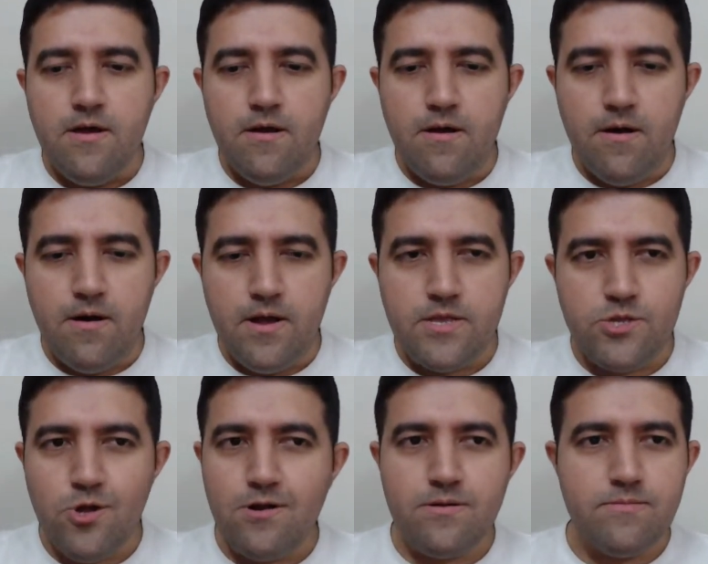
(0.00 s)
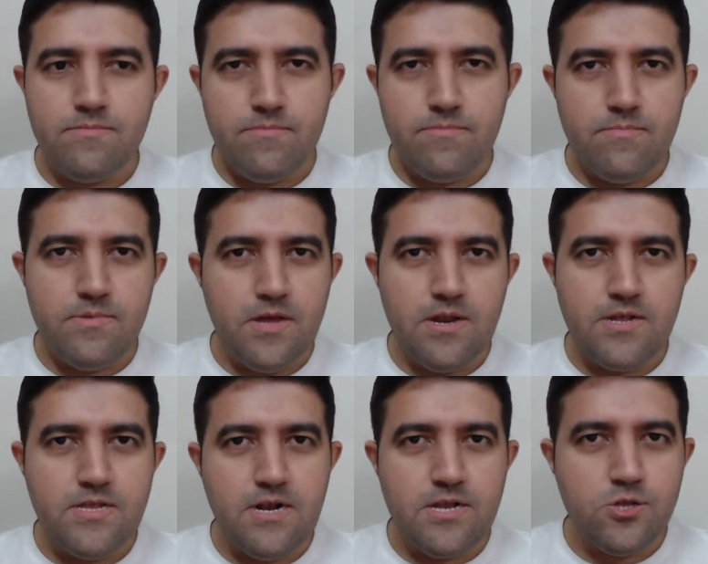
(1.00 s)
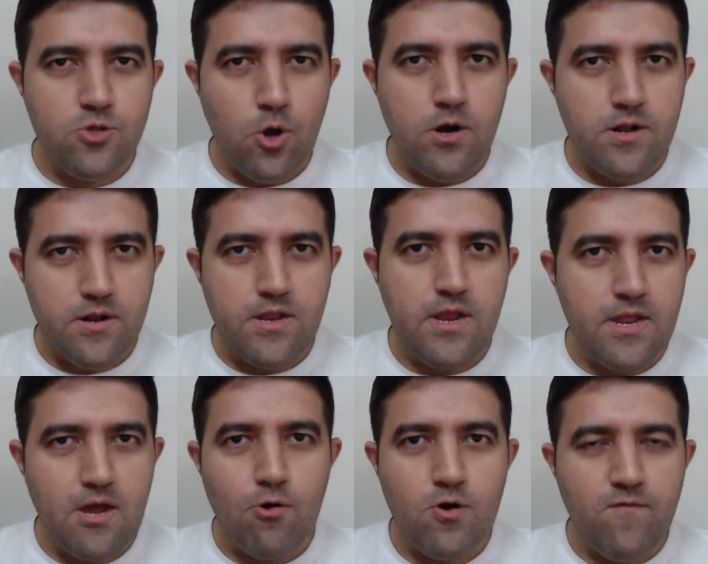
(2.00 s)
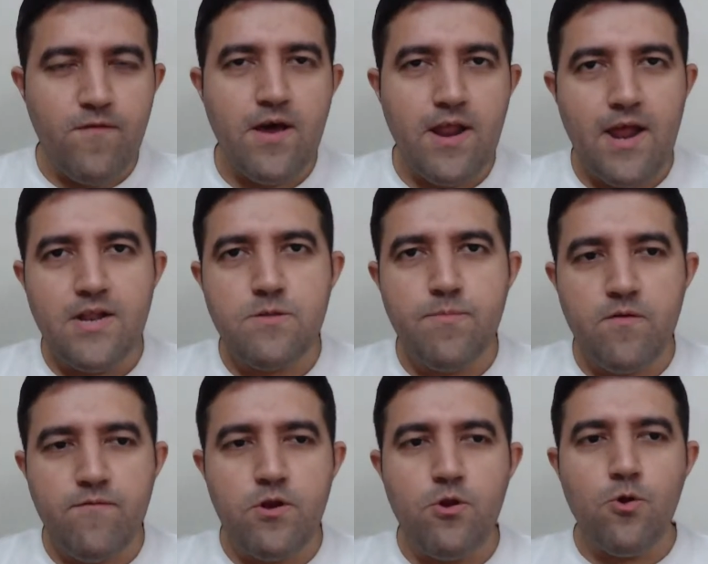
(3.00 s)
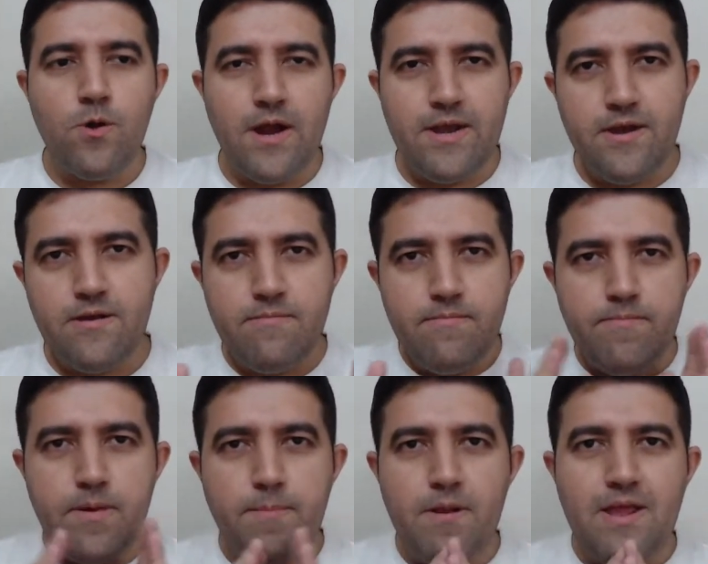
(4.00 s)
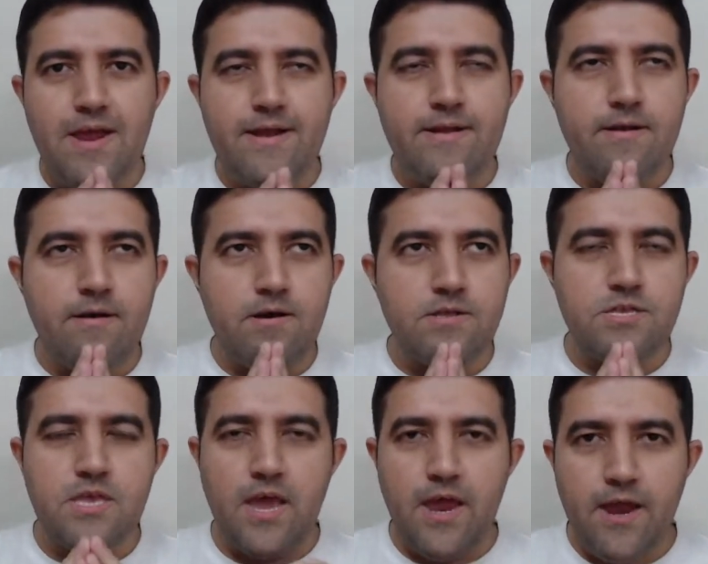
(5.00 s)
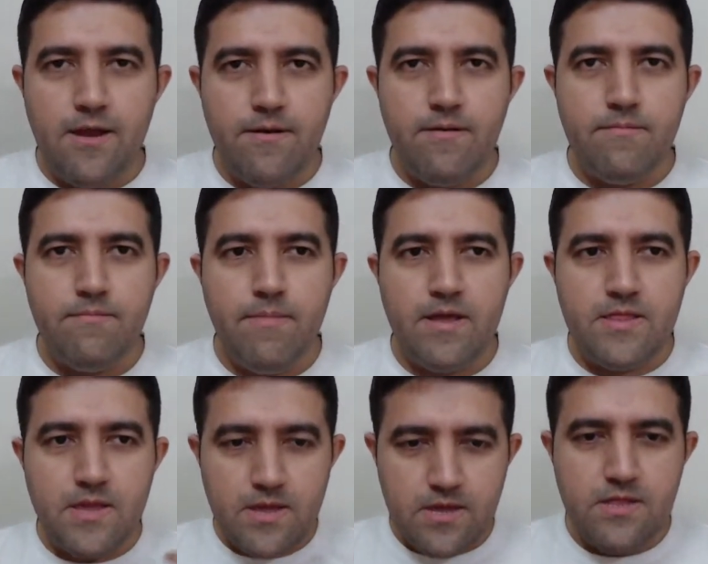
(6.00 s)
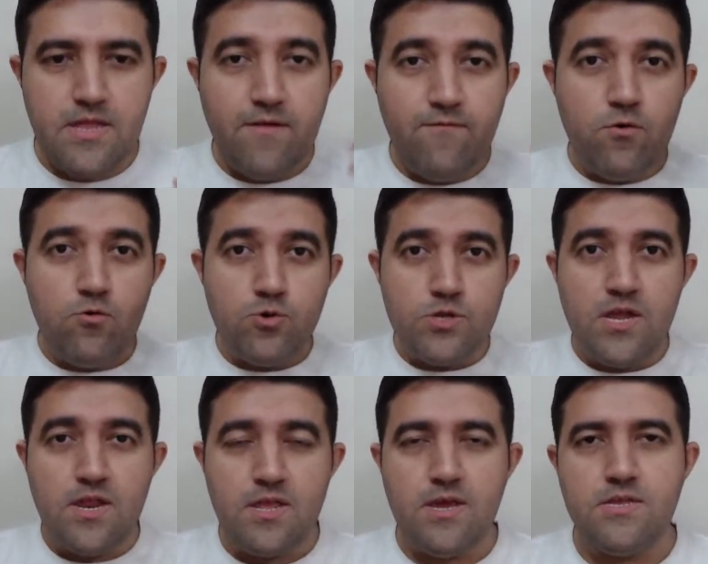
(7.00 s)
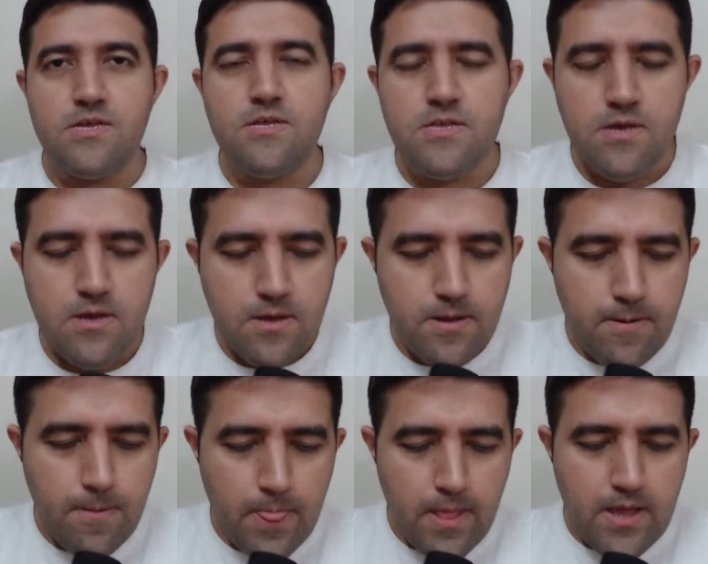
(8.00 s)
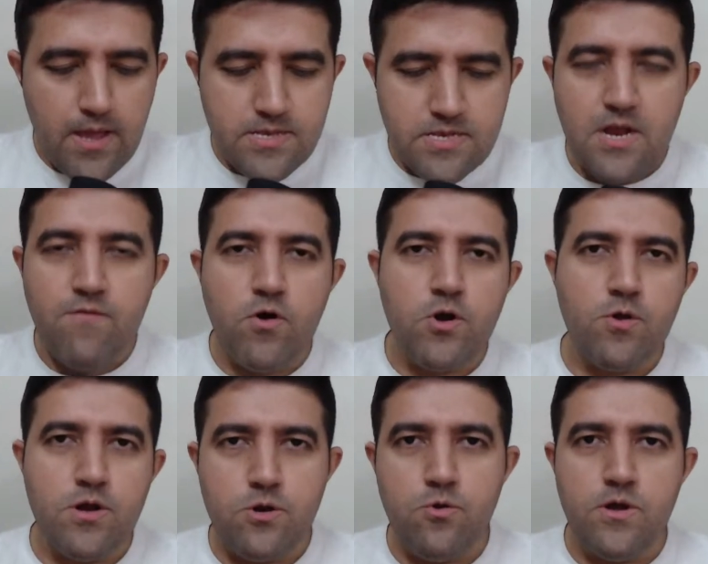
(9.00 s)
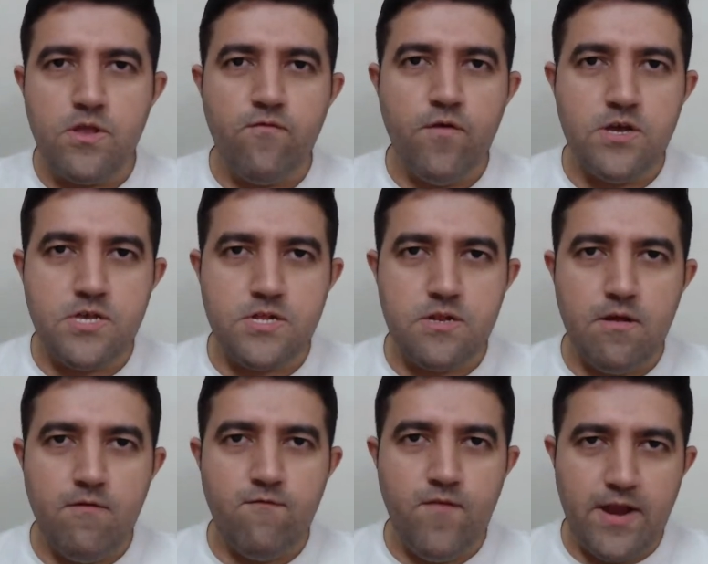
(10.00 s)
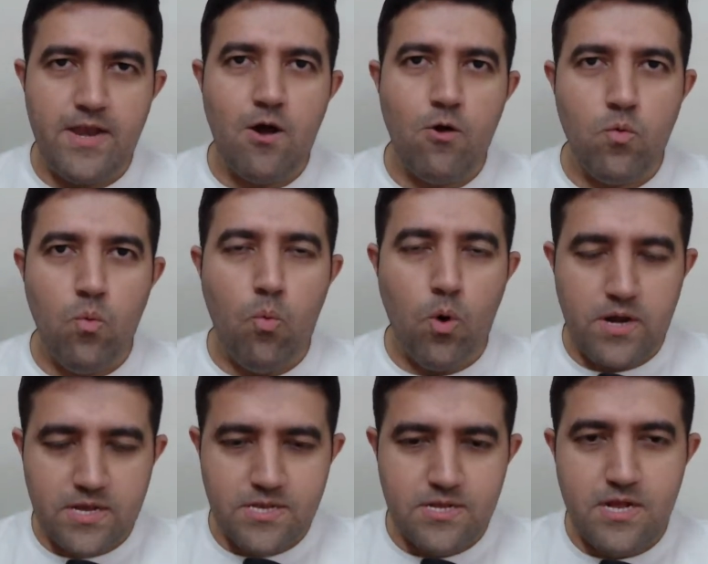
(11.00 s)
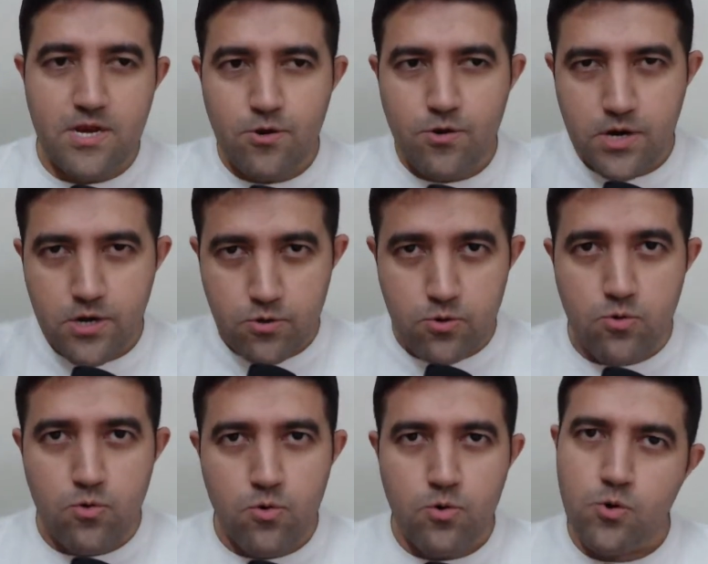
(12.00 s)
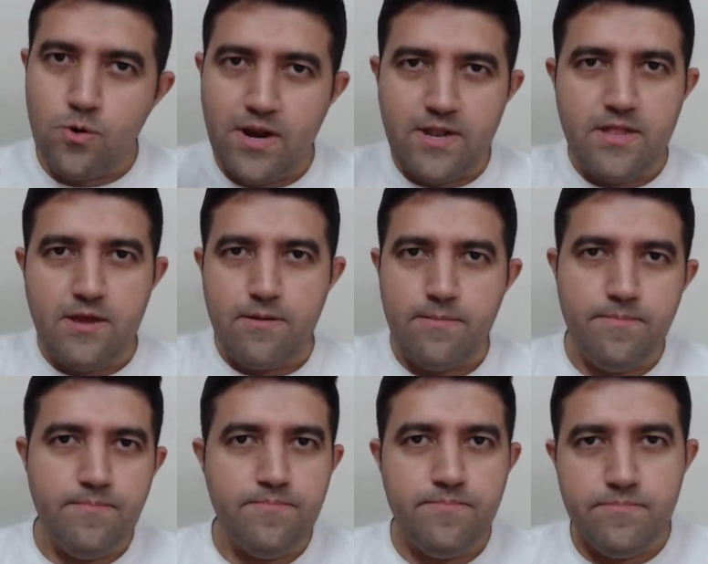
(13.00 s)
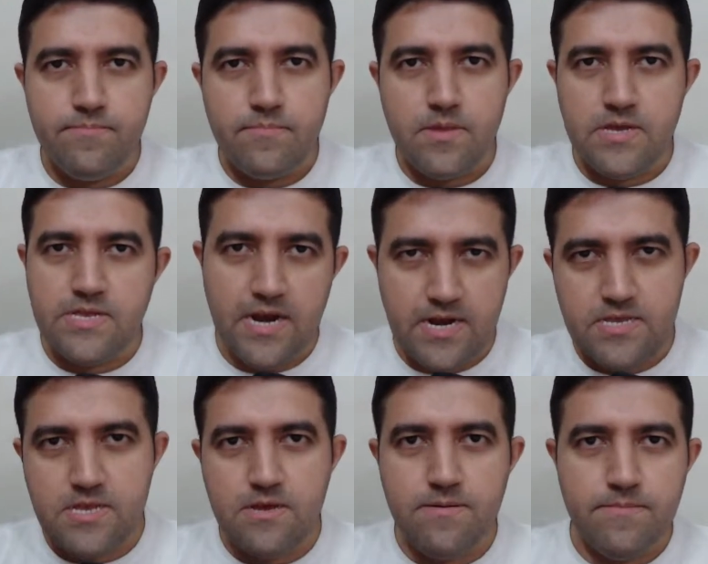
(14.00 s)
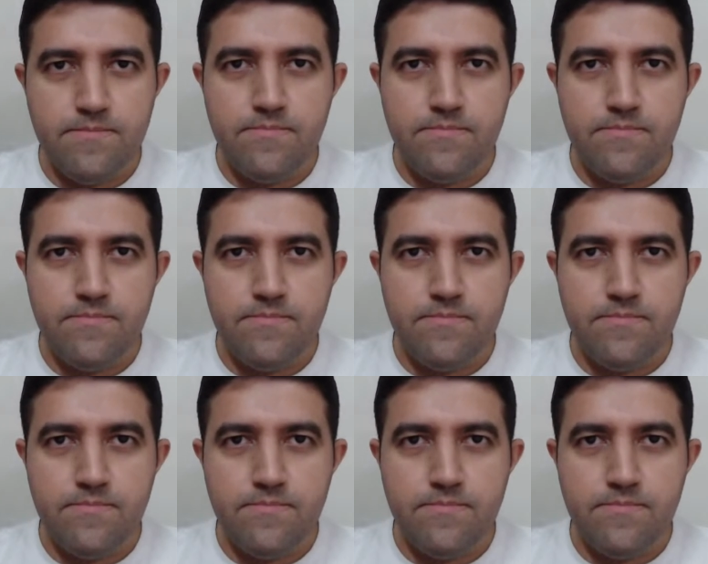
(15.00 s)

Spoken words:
it's not the result is not really out of our hands, but when you look at it, people get scared by thinking they have to lose 10 kgs. Instead, what you can do is first find out what is it that you need to do to get there. Is that easy?